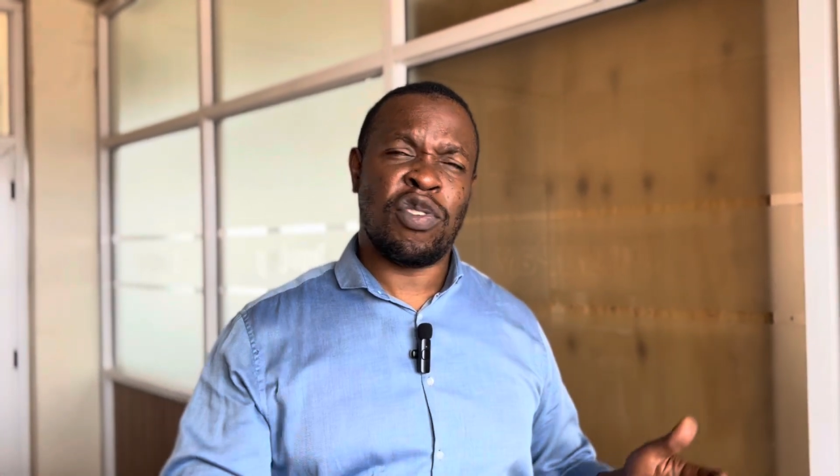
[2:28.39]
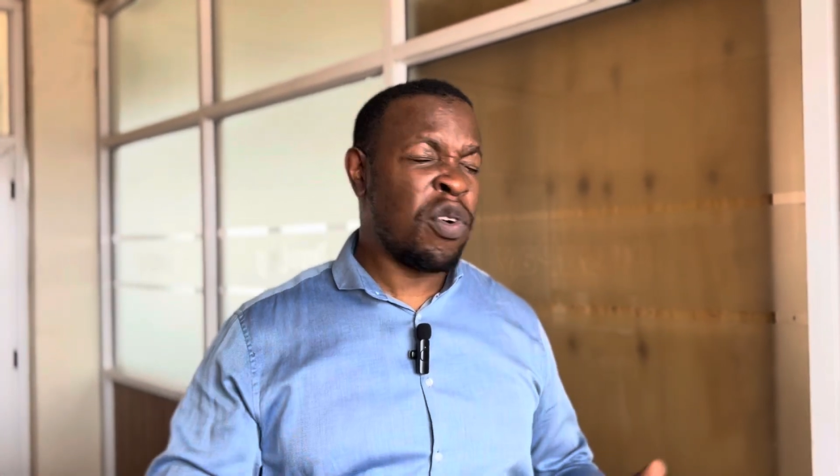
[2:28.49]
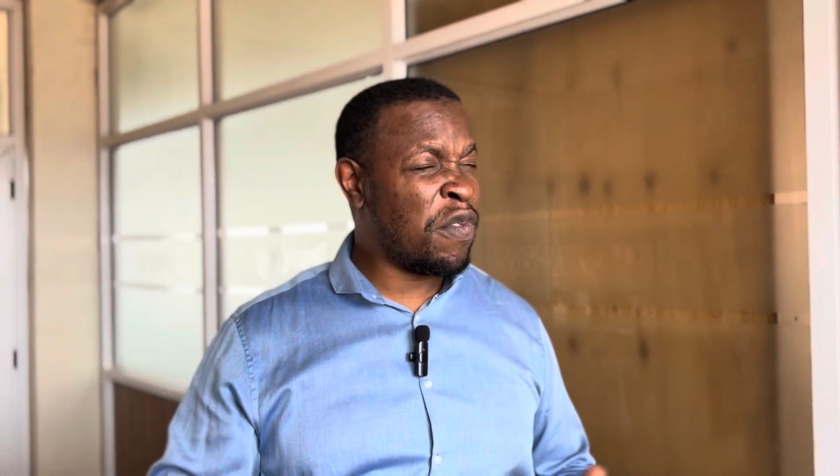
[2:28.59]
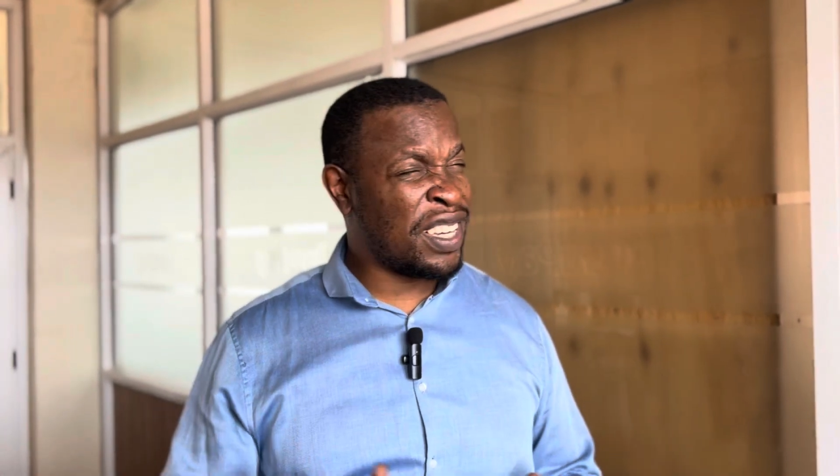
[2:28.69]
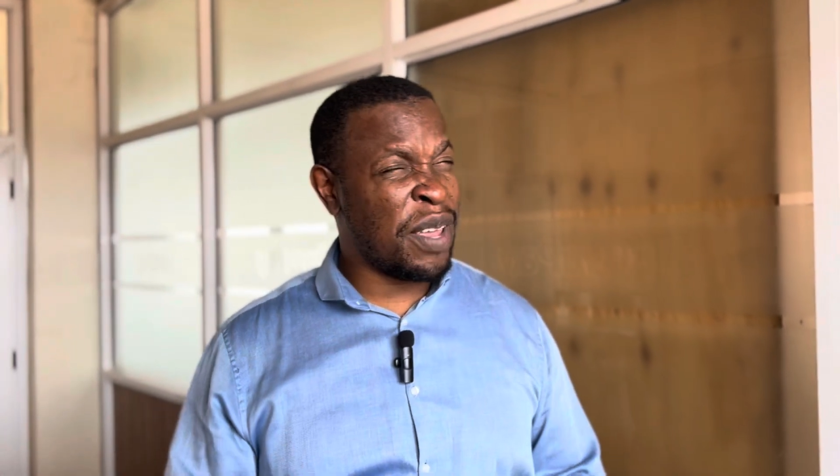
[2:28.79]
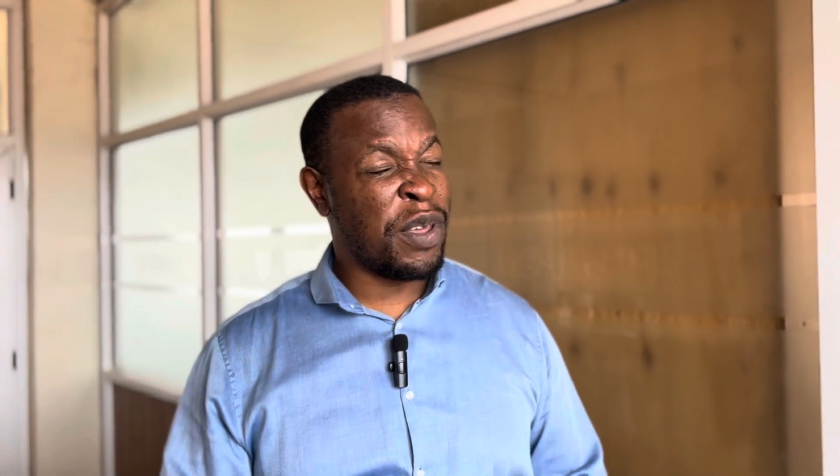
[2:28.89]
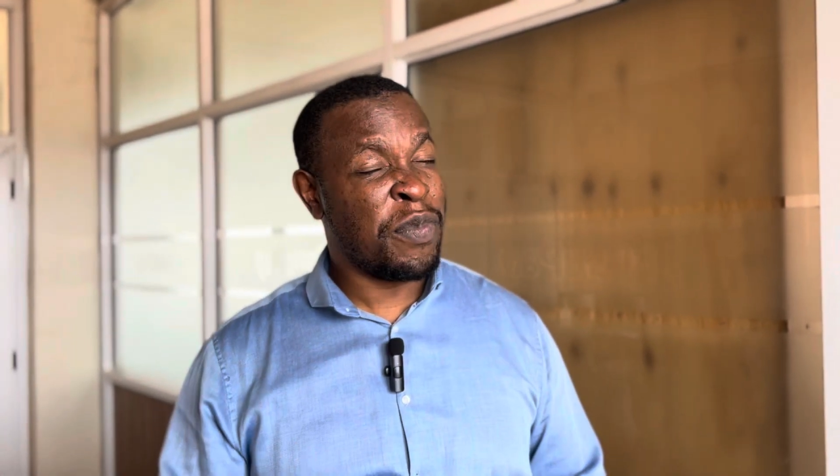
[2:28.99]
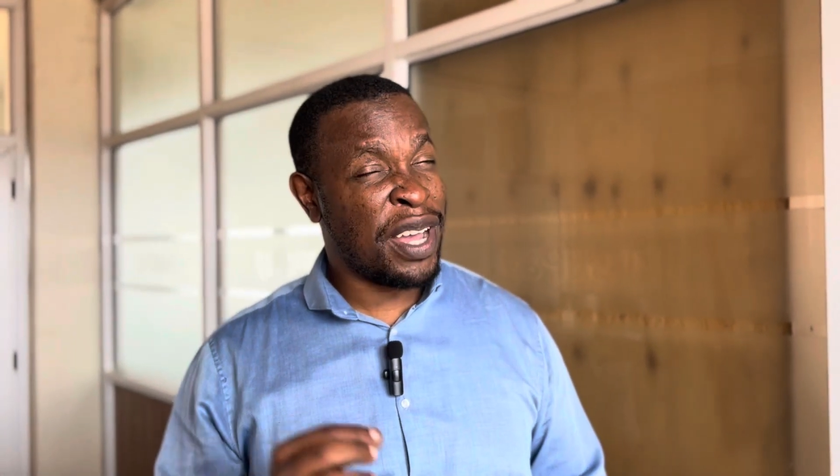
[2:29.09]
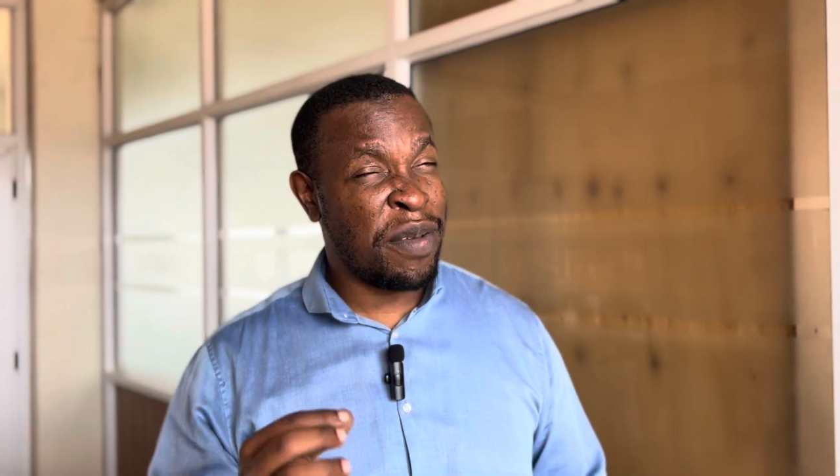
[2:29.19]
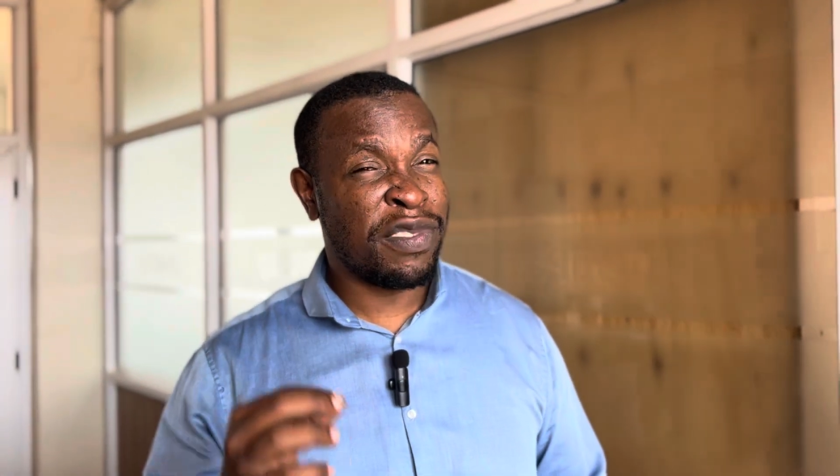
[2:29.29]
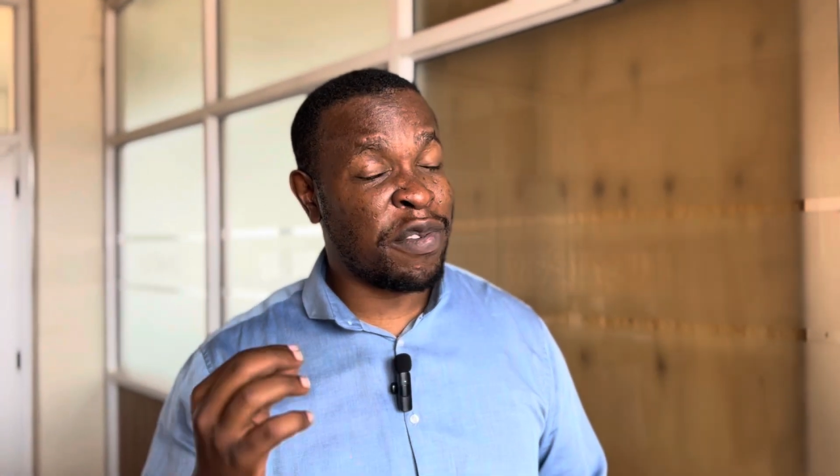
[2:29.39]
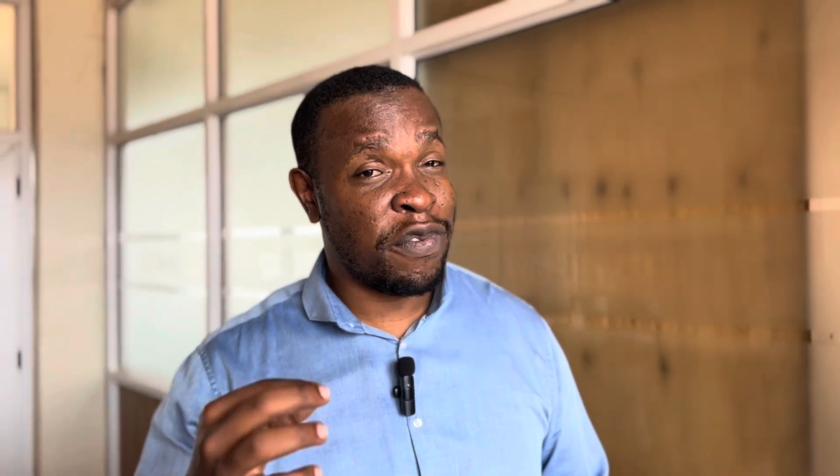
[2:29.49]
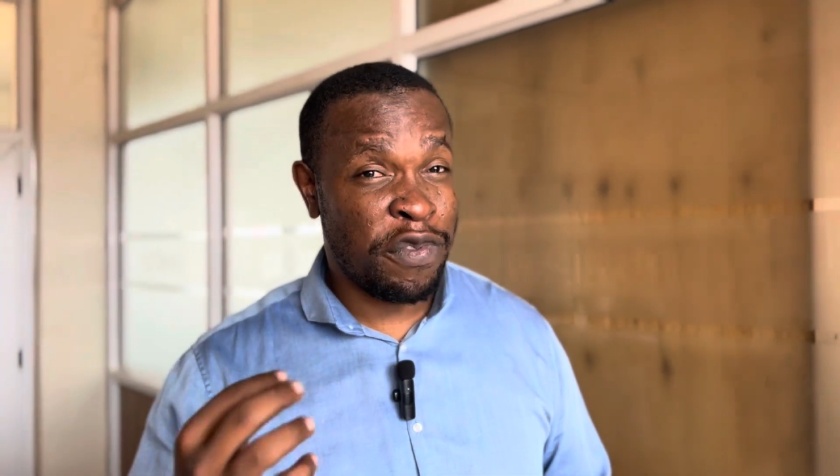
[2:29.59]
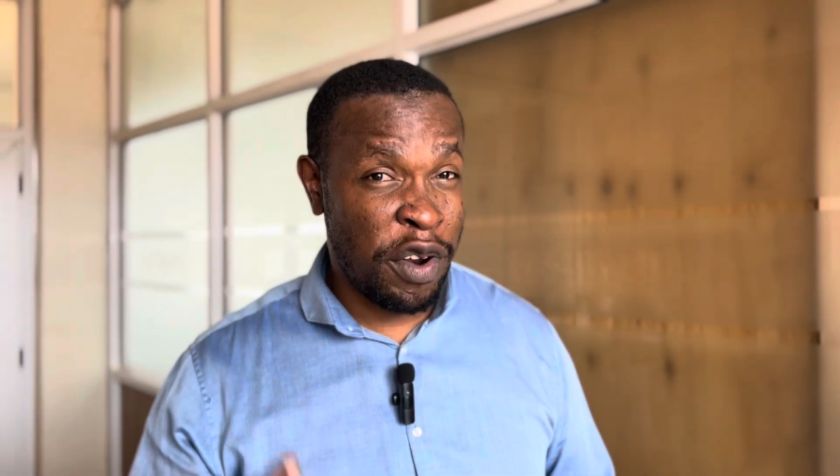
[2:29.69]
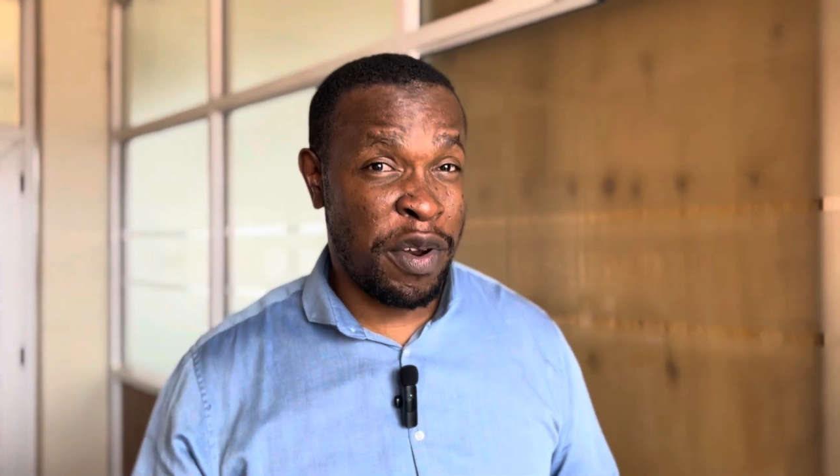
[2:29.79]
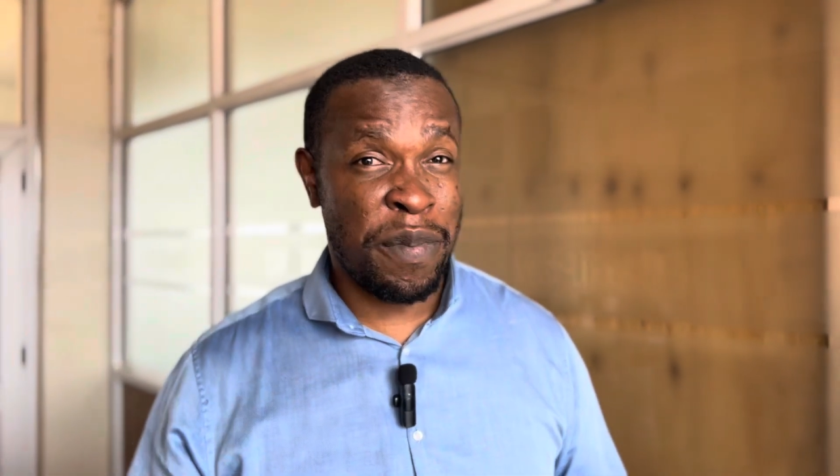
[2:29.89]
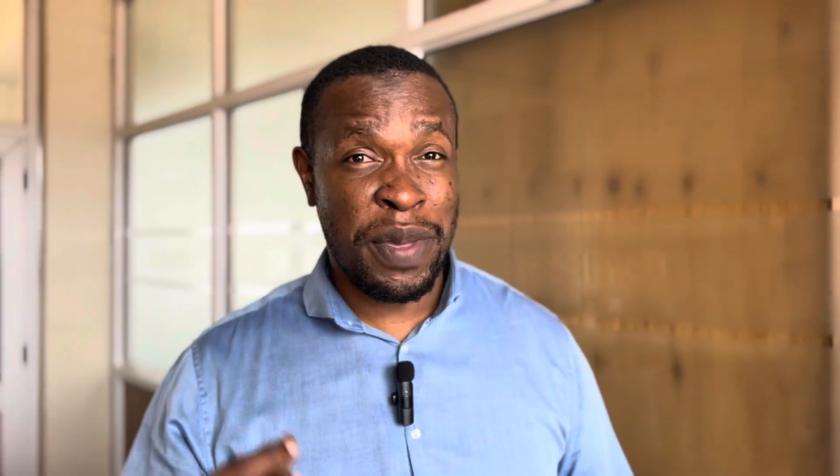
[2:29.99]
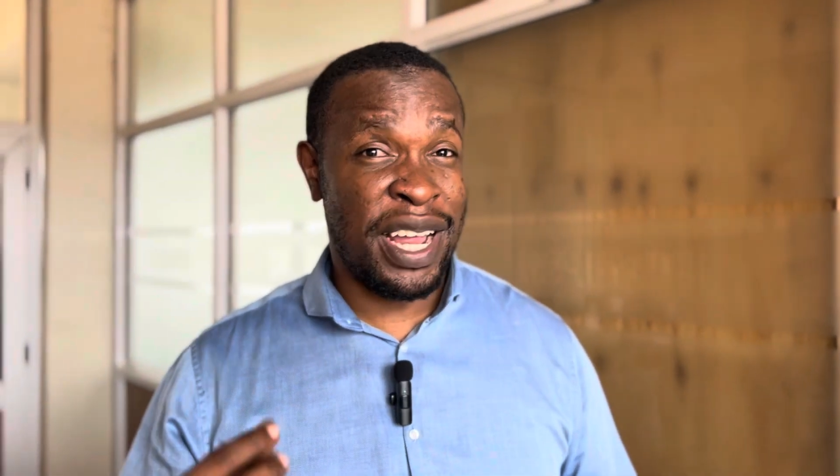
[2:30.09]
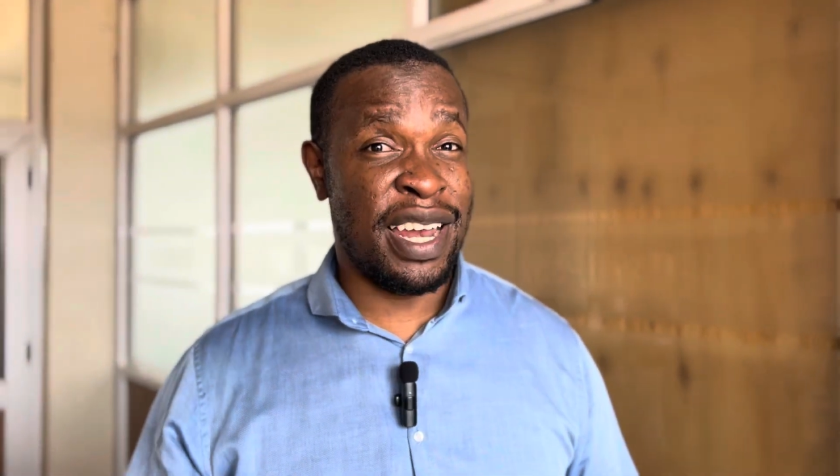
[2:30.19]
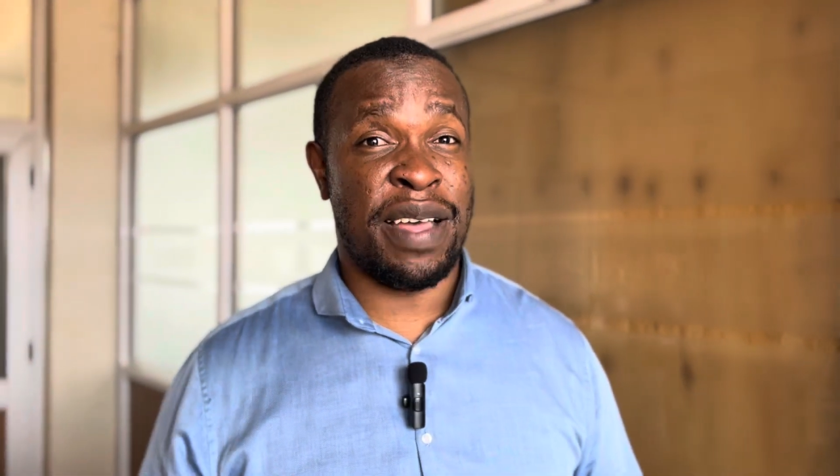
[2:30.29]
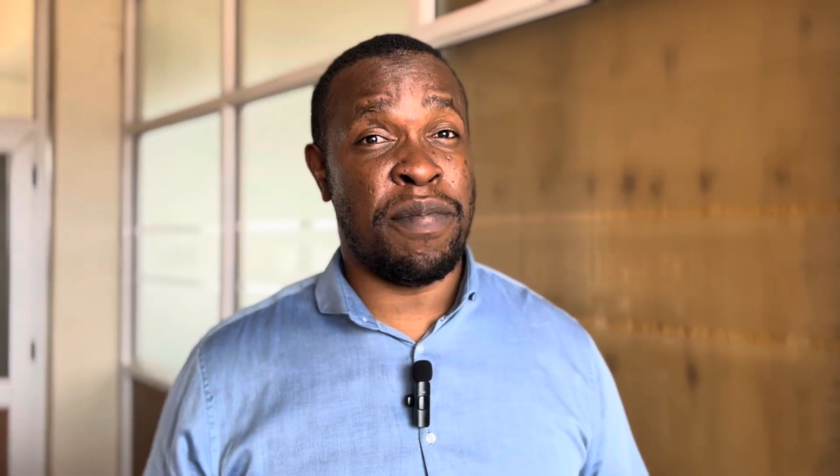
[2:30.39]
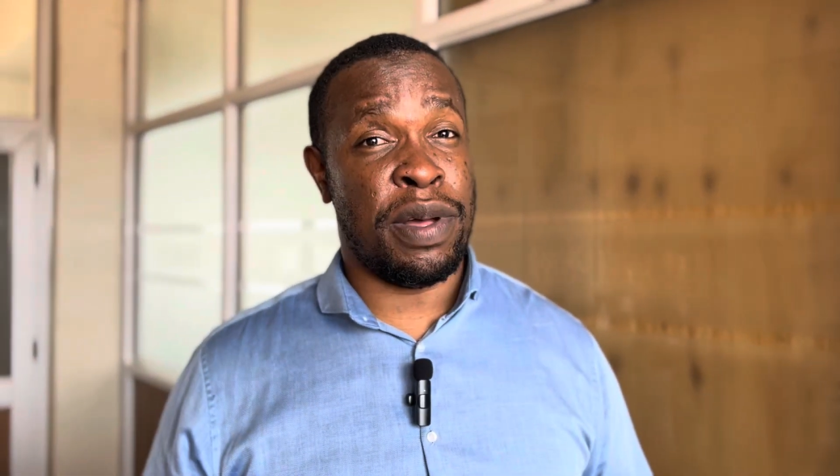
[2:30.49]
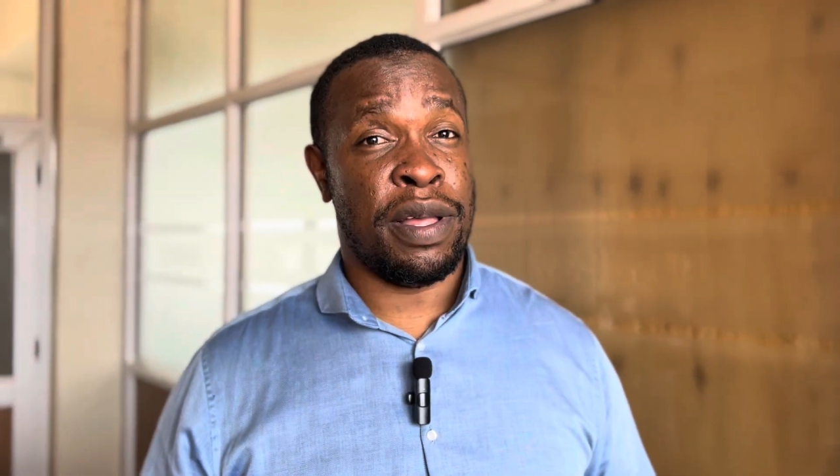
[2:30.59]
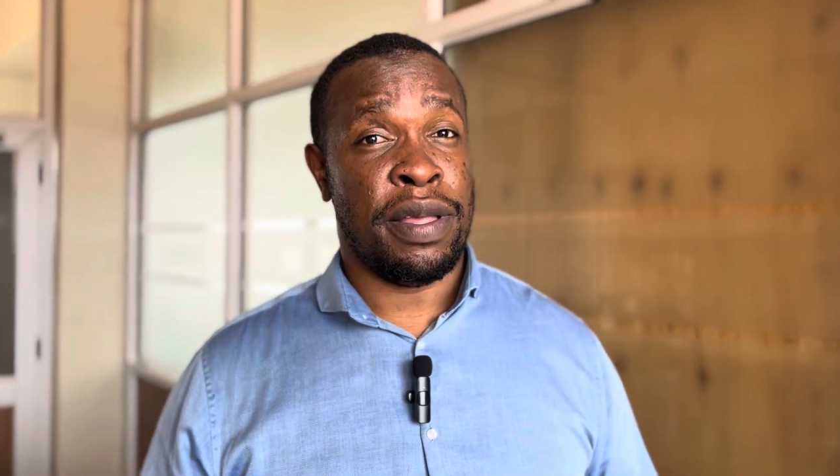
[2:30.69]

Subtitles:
over time it becomes a very big number.